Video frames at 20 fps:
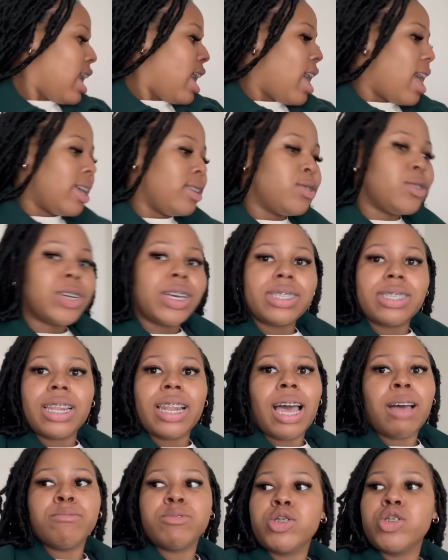And you guys,
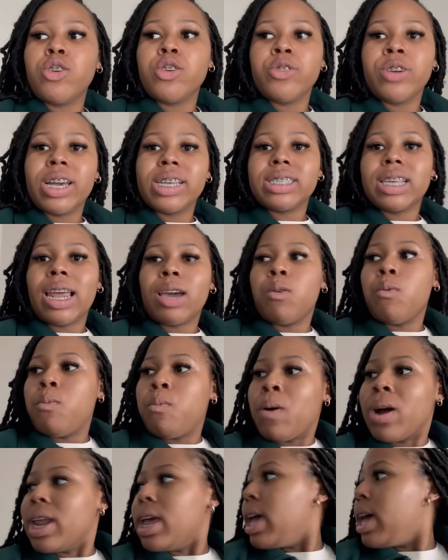I'm sure you guys are like,
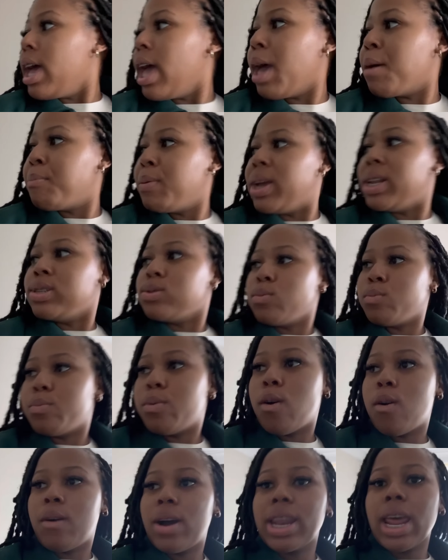what happened,
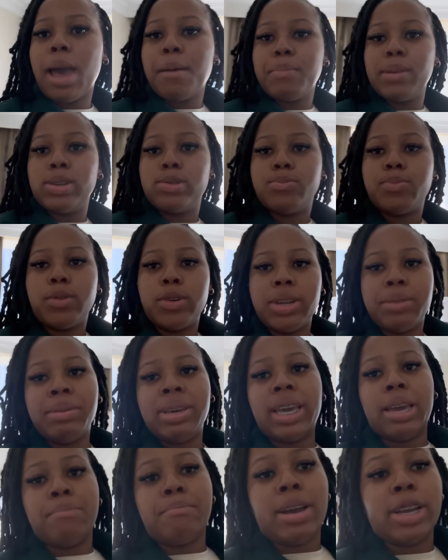Mpo? What happened, Mpo? Let me
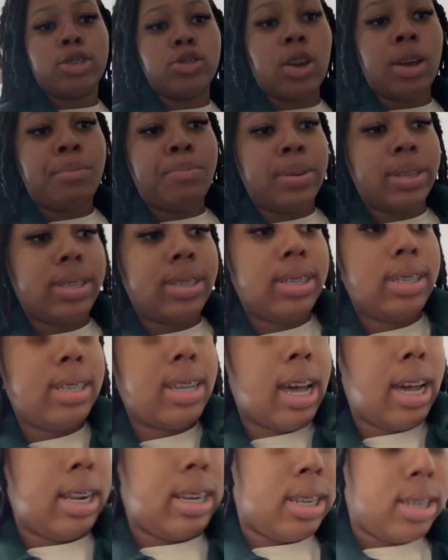get my tripod
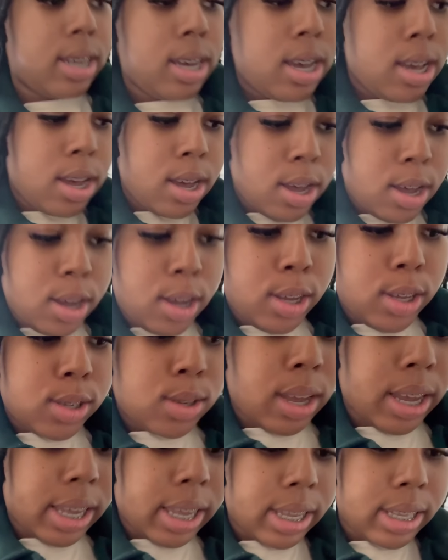stand
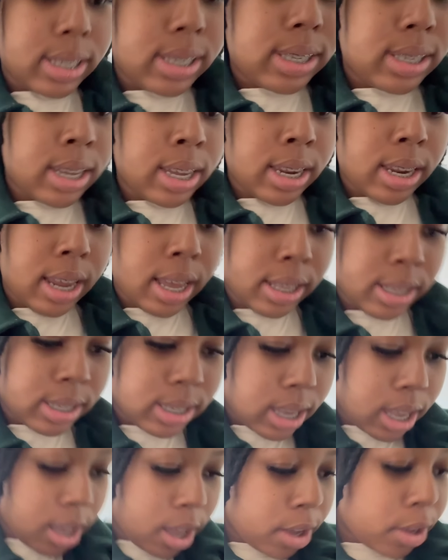so I can sit and
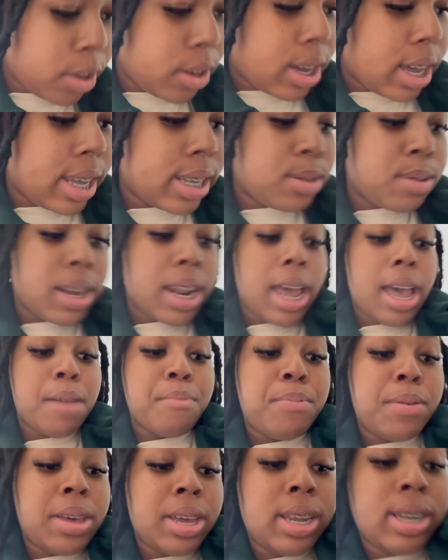tell you guys what
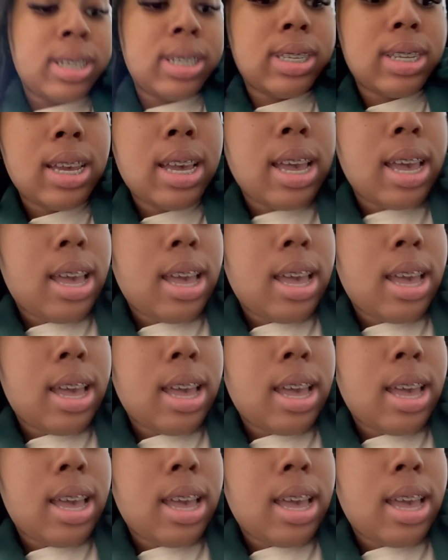happened.